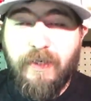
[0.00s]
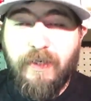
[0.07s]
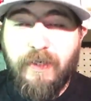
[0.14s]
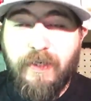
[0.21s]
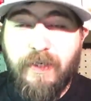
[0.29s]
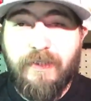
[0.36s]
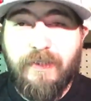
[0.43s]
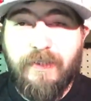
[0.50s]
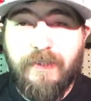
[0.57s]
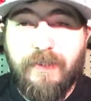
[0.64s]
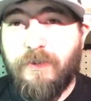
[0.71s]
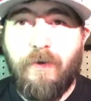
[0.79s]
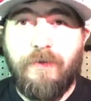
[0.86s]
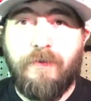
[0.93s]

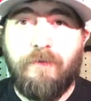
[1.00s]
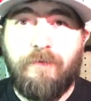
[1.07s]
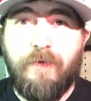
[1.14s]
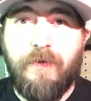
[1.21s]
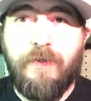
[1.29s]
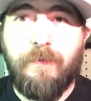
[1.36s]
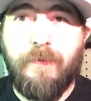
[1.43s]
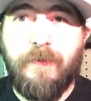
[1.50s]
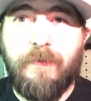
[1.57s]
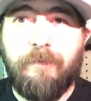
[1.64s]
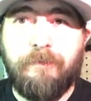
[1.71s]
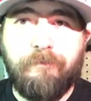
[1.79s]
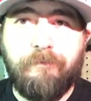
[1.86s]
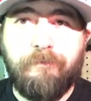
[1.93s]
He's also an
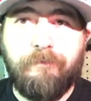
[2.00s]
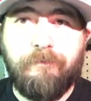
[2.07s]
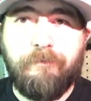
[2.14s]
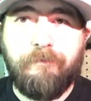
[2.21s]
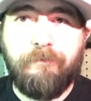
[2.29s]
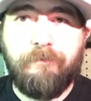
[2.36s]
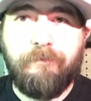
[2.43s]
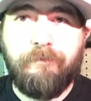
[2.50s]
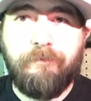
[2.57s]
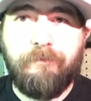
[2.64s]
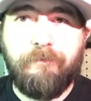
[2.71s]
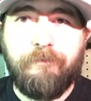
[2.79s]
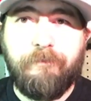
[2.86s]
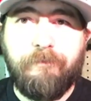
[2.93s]
awesome fisherman.
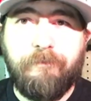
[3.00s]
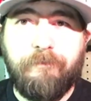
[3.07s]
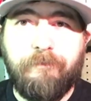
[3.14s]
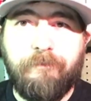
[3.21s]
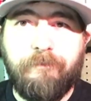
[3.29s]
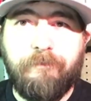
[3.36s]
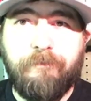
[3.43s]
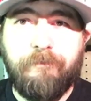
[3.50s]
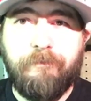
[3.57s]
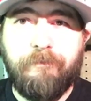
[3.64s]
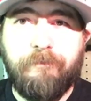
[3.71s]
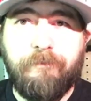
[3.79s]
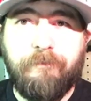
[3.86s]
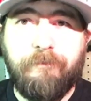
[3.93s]

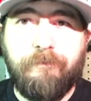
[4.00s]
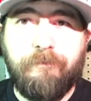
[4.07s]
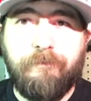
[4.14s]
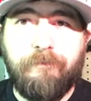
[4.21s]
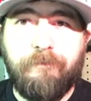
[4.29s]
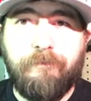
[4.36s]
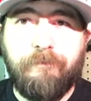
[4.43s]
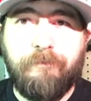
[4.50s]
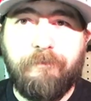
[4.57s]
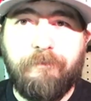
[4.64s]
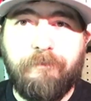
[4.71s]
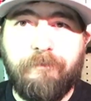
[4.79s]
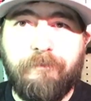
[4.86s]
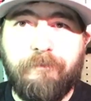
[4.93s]
So it is what it is.